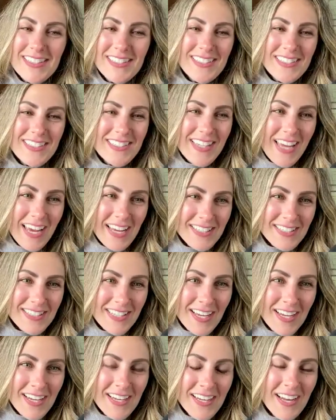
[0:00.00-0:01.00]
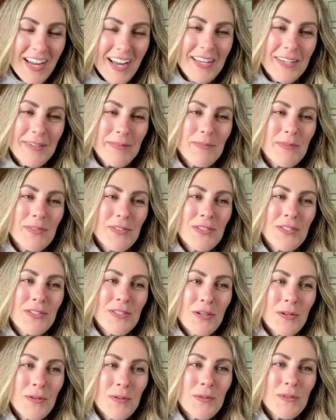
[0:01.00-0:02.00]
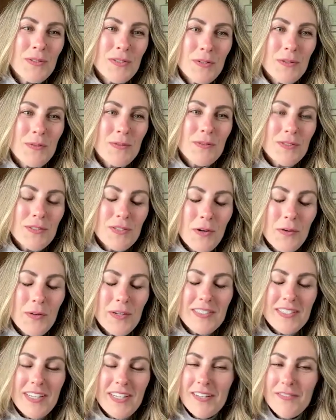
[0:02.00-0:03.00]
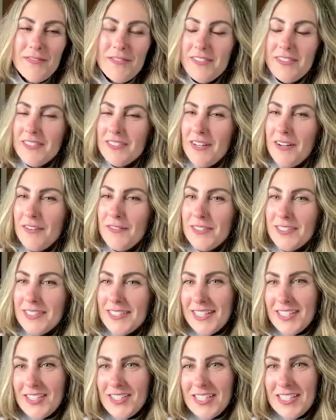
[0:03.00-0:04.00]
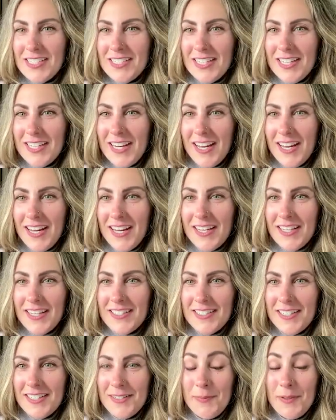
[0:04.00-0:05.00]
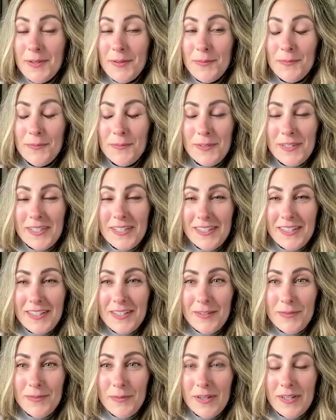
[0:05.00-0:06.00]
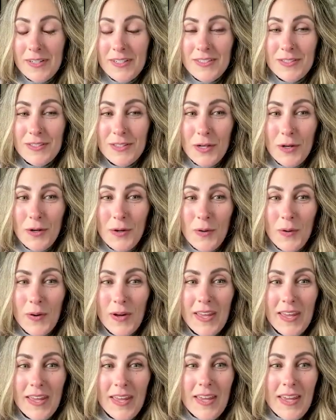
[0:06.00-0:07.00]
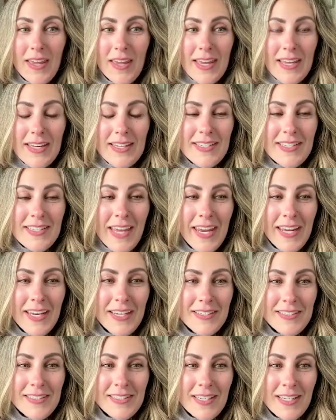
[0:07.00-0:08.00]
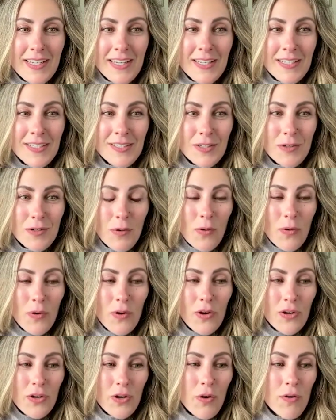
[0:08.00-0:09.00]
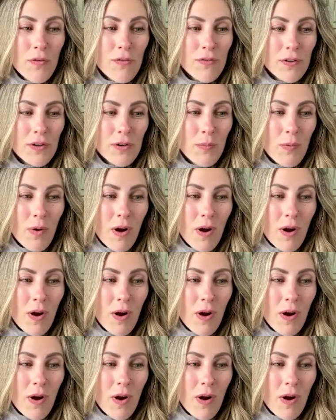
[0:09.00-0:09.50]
This is Tessa. I am so excited for this conversation today. It's going to be a really good one. So take a seat or go for a